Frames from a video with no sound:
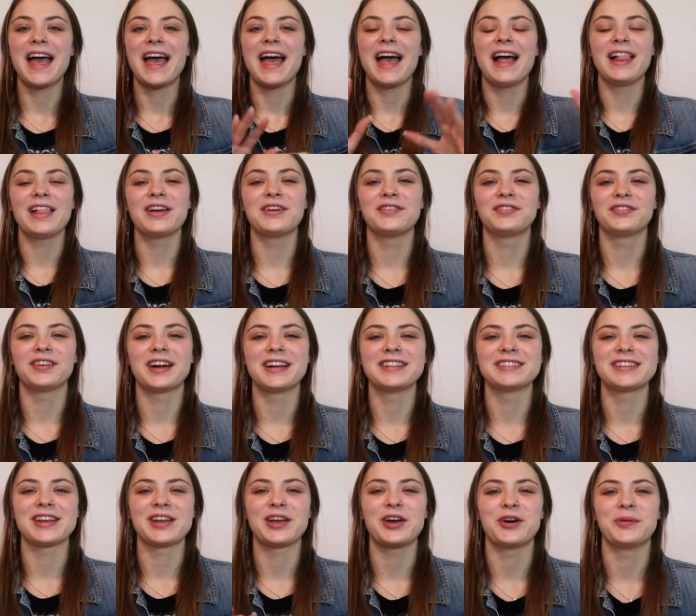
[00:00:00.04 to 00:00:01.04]
Hello
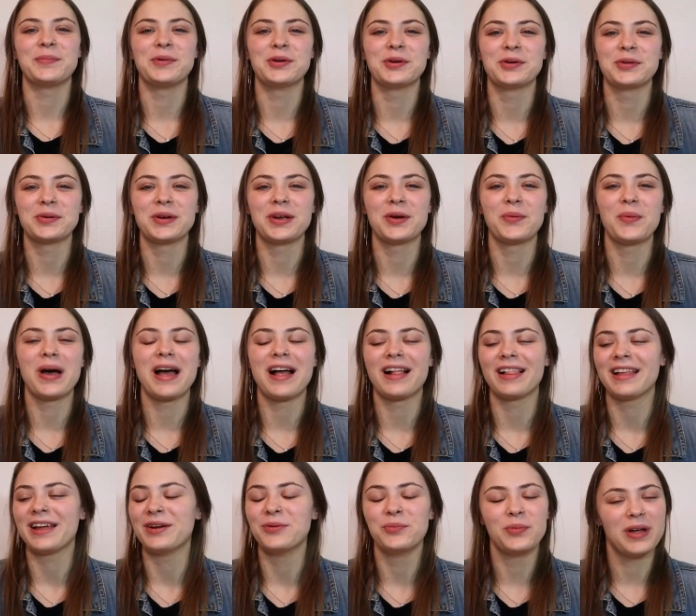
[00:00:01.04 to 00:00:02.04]
friends, I hope you're doing well
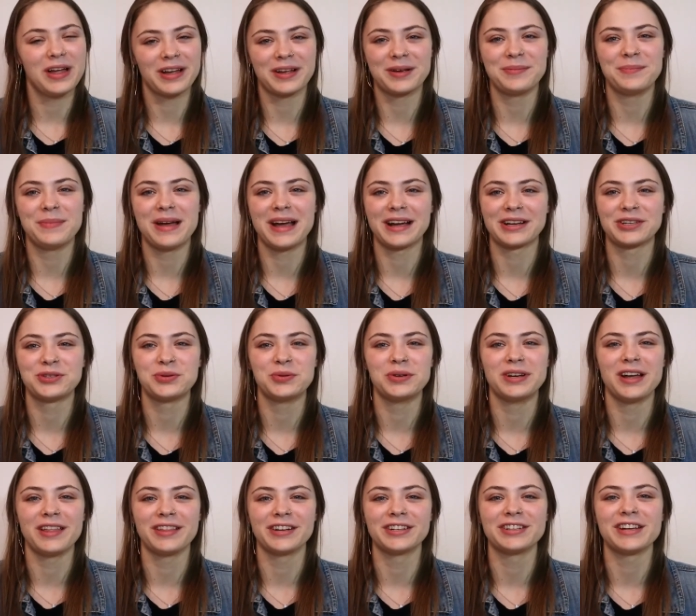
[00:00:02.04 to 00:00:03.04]
and welcome back to
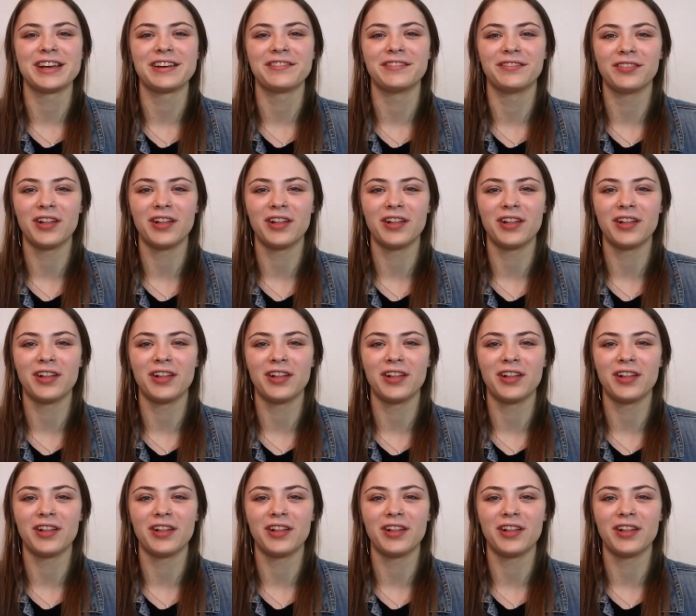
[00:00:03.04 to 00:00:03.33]
another day of